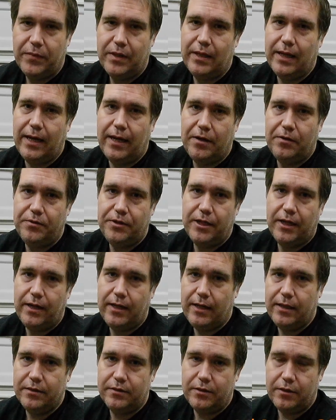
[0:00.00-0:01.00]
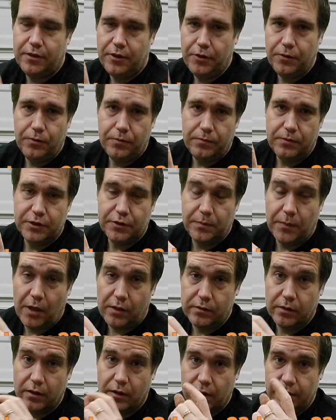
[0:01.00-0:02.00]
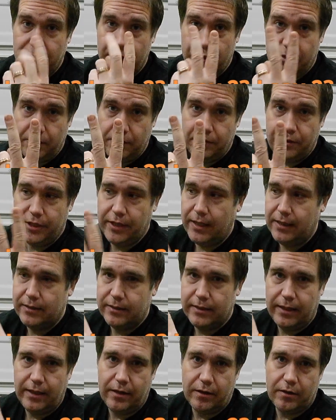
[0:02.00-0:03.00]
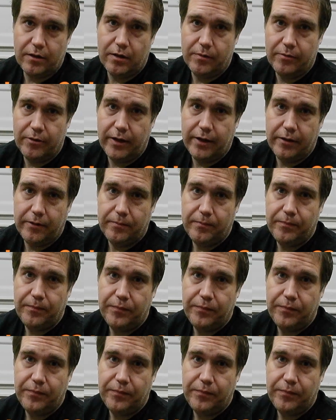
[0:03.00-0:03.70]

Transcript: The idle jet is the two smaller of the two jets in a carburetor,